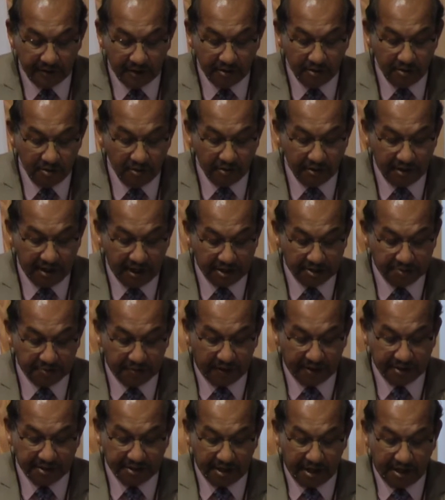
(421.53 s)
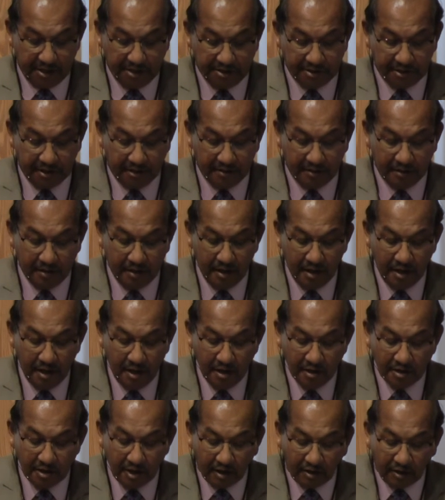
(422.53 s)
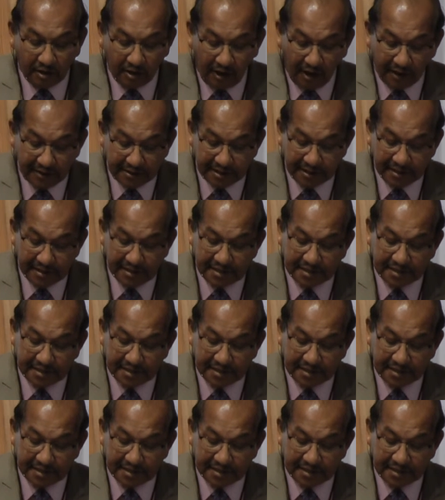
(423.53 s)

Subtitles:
the new dispensation. The cross is